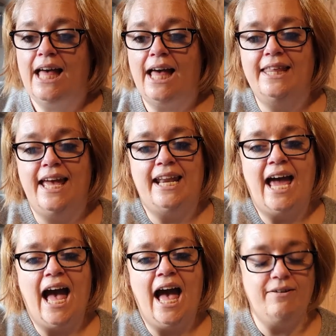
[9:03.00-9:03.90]
then
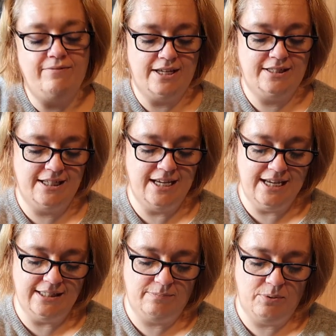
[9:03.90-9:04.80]
half a
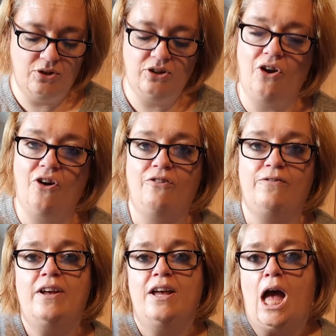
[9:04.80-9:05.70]
teaspoon of
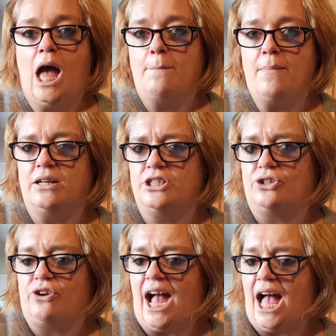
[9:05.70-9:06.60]

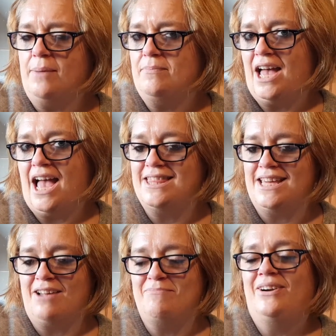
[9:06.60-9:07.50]
marjoram, I
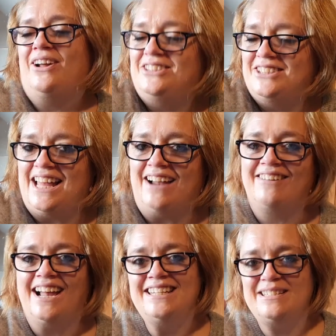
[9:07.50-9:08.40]
think I'm pronouncing that
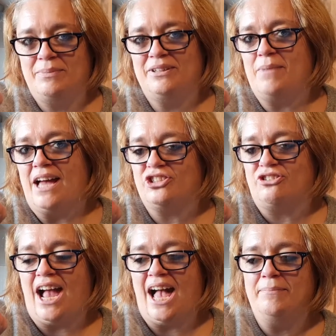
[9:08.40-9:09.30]
right, but
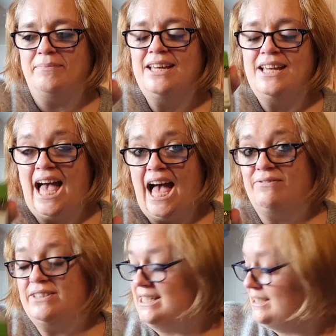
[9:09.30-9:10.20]
marjoram, half
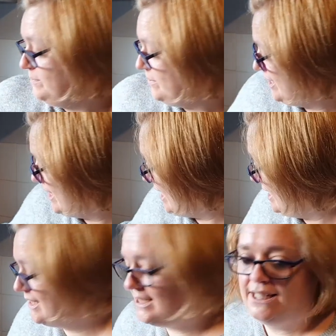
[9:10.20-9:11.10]
a teaspoon of
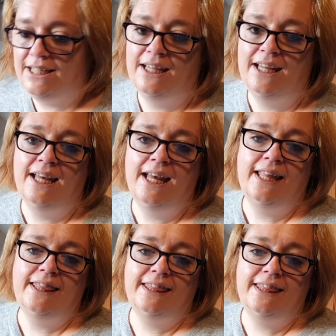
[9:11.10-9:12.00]
that.
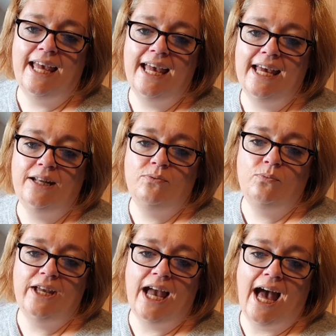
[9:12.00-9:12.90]
Then
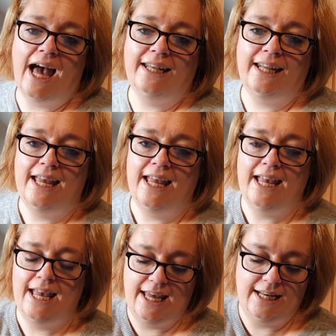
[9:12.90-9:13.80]
we add
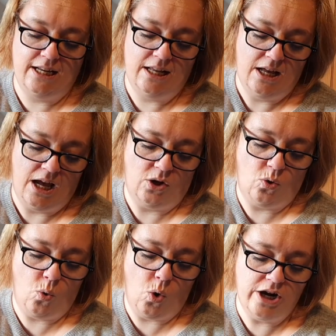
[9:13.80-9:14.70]
in
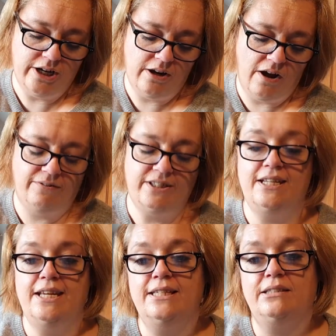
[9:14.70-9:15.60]
1/4 of a
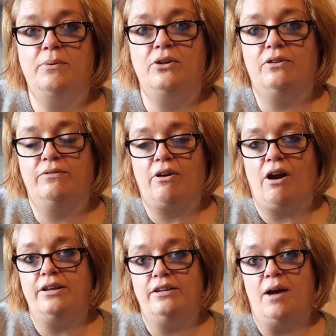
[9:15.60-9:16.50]
teaspoon of
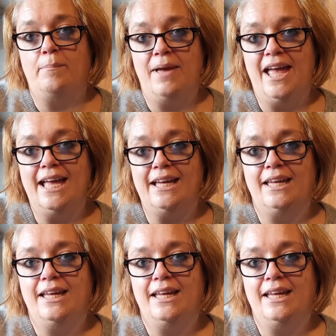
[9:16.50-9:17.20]
ground nutmeg